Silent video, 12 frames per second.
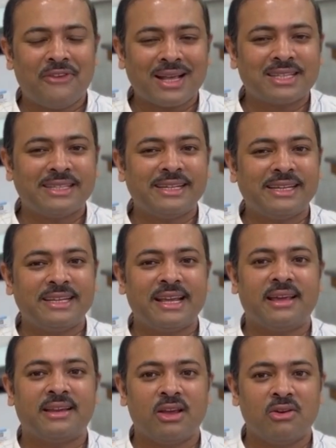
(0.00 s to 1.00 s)
fascinating
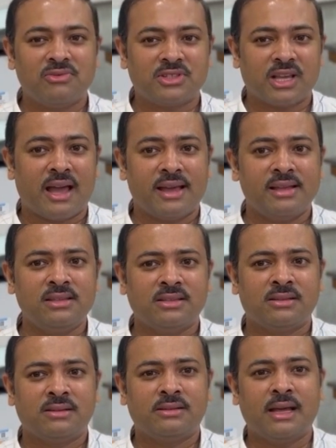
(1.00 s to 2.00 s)
area of science
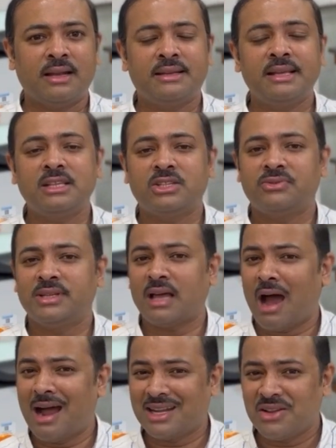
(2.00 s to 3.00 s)
that deals with
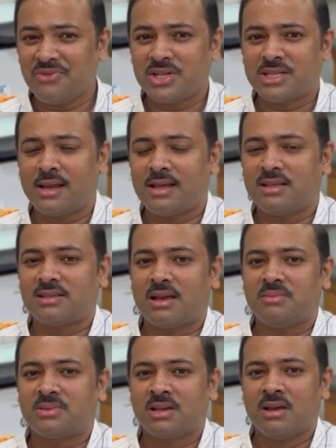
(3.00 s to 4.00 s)
artificial
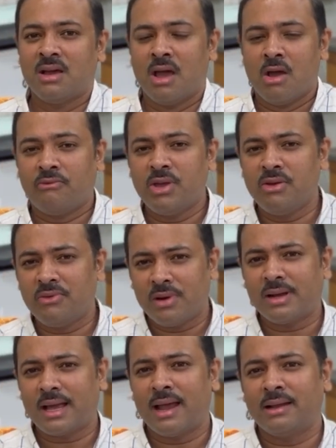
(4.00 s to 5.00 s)
enzymes. We
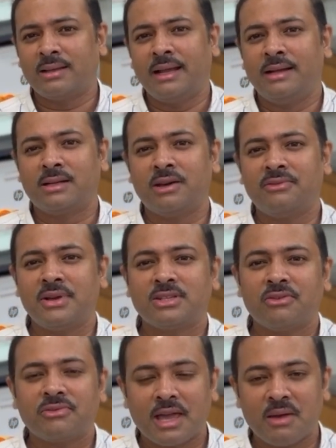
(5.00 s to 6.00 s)
work at the interface
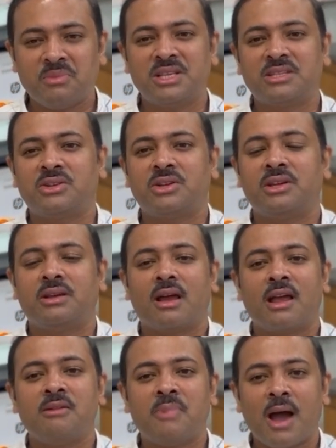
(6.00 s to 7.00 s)
of chemistry
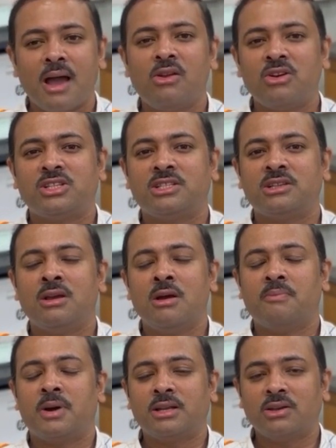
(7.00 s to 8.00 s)
and biology,
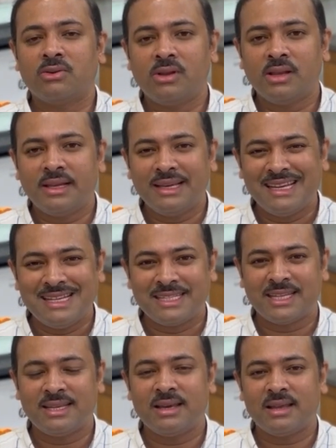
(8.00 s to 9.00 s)
particularly
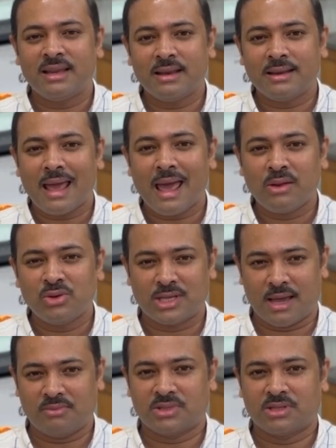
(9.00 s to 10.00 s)
engineering
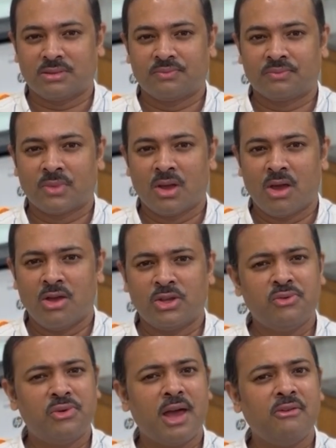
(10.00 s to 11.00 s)
nanozymes.
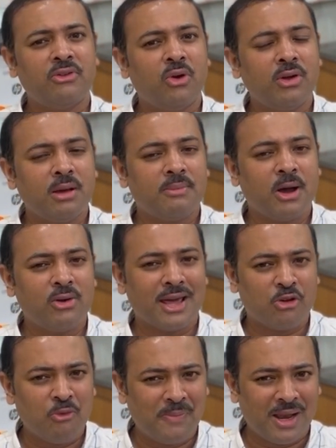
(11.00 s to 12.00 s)
You would have known about
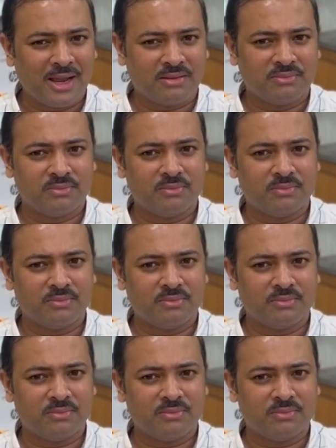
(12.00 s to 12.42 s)
aeroplane,